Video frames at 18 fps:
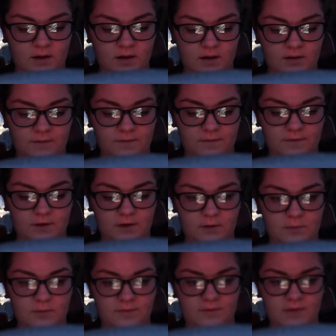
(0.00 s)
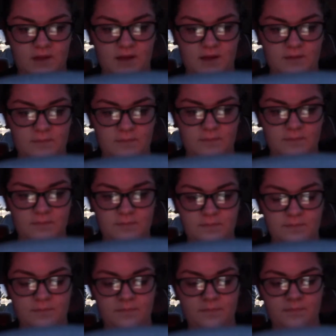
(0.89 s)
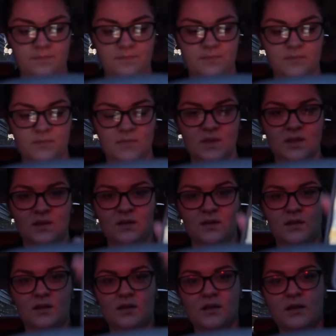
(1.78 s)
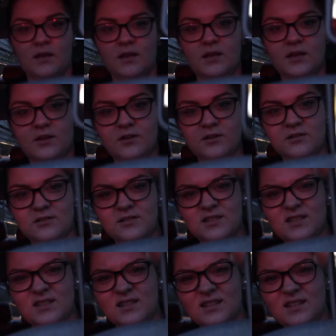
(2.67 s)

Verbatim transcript: a few of them. Here's